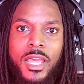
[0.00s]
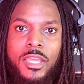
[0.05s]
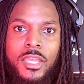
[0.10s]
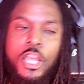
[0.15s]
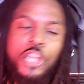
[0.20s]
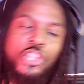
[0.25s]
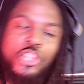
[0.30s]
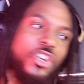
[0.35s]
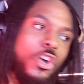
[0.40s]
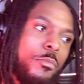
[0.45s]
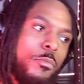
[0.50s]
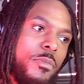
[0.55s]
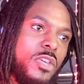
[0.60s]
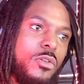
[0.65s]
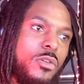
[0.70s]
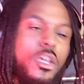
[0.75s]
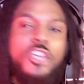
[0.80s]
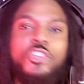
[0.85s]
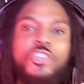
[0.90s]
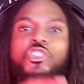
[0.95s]
Show me
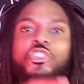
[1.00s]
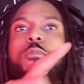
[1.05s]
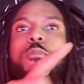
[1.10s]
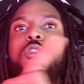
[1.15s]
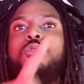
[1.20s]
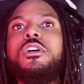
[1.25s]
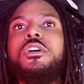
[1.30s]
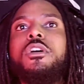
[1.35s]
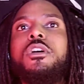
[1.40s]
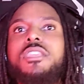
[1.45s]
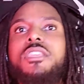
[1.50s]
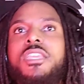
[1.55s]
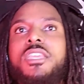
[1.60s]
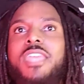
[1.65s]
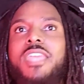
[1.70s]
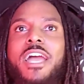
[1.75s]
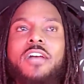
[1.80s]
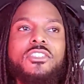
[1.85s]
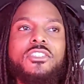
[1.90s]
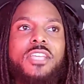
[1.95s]
one thing
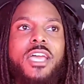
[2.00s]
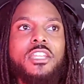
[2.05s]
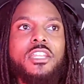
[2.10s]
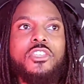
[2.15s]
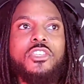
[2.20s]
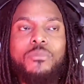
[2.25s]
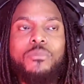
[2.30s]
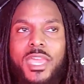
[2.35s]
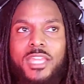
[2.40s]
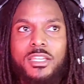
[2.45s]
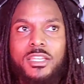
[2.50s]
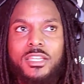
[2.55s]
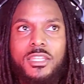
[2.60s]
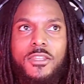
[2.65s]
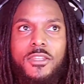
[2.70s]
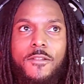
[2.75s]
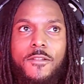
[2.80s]
outside of humanity.